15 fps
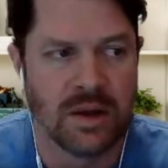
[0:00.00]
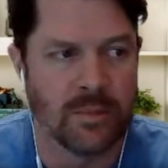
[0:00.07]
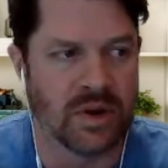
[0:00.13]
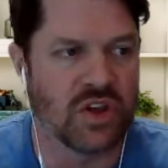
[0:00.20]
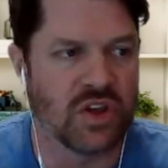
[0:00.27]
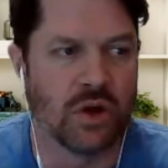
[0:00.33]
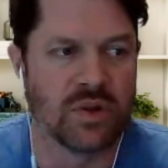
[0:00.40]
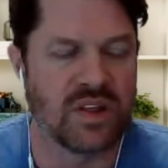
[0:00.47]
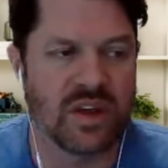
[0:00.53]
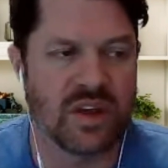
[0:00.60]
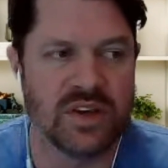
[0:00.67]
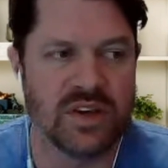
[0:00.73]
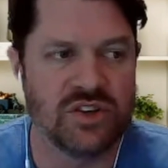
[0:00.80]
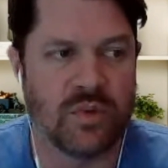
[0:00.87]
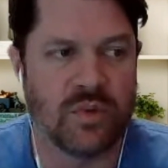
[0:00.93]
But the only thing
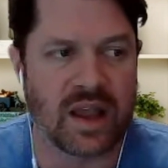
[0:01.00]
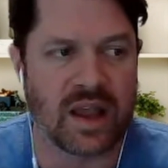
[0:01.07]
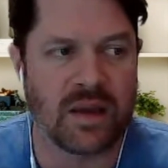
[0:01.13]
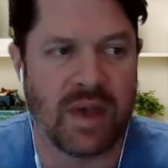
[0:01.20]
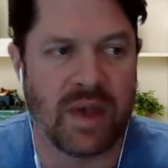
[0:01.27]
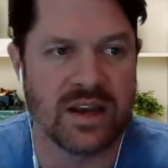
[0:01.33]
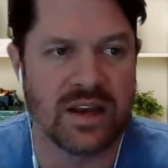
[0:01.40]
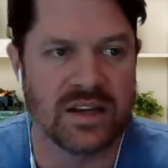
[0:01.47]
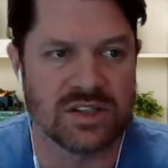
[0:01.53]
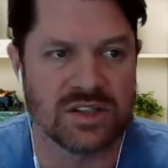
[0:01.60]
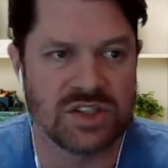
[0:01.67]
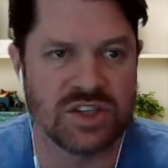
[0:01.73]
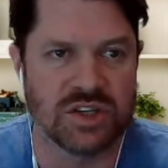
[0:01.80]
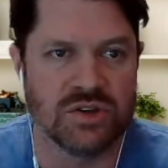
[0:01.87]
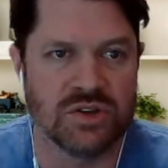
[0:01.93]
we do recommend is
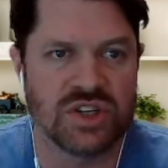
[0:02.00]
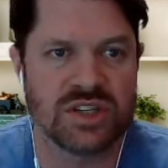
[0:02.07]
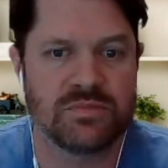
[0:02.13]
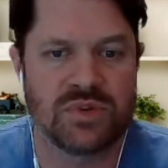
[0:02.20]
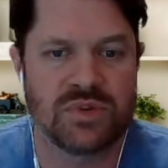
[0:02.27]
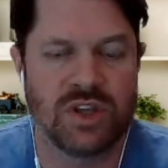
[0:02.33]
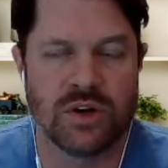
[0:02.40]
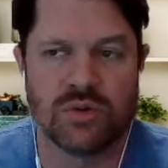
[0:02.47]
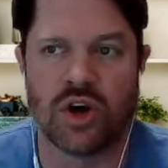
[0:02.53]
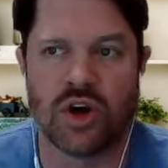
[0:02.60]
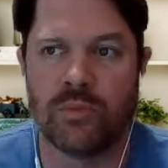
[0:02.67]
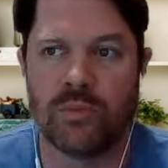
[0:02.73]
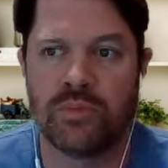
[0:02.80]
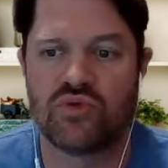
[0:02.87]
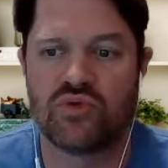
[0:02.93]
to just,
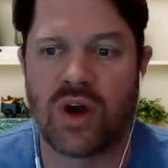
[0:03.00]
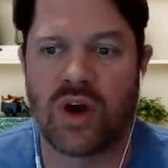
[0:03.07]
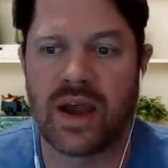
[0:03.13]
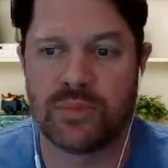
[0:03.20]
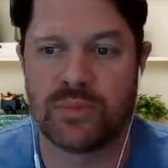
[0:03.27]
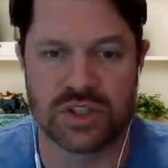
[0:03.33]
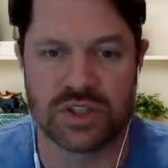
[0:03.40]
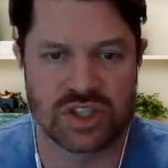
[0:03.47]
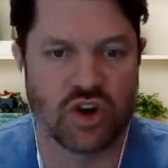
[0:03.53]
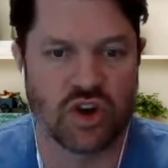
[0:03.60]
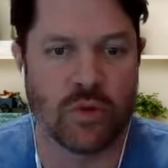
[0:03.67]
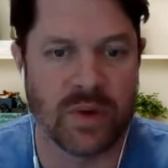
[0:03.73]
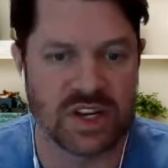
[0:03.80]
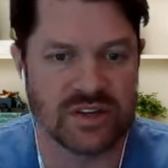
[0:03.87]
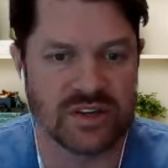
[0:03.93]
don't try and put so
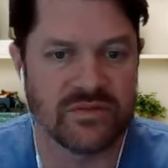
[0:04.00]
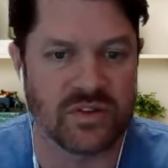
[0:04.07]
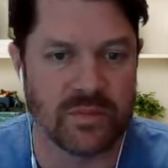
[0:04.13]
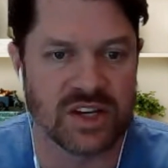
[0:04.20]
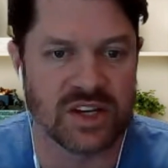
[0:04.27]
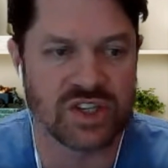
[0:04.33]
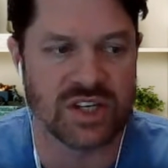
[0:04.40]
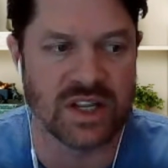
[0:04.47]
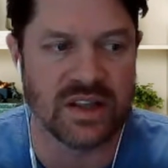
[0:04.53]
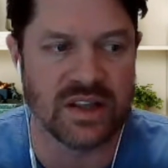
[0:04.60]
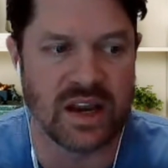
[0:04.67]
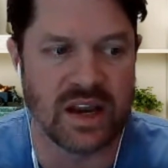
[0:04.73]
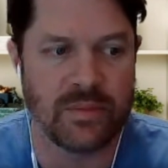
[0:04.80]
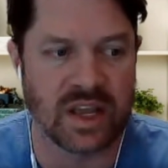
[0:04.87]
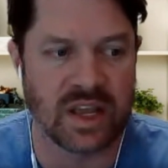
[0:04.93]
much information in
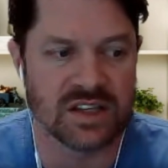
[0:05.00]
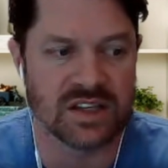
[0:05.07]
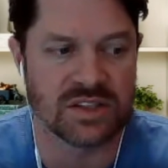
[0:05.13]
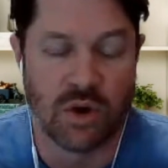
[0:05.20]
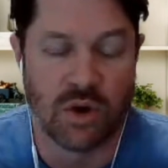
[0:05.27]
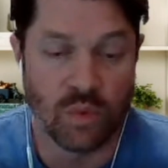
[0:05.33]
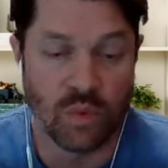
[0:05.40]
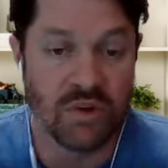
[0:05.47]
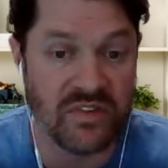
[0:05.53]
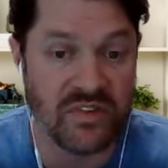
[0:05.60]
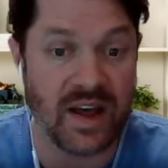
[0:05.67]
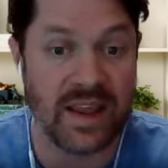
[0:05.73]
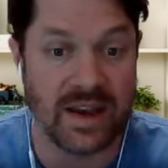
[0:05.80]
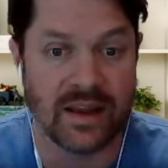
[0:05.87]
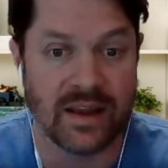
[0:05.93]
there, because we'll
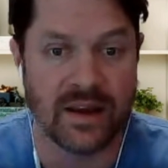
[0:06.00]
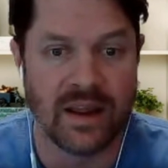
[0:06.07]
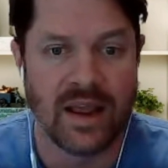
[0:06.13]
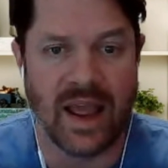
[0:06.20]
find it.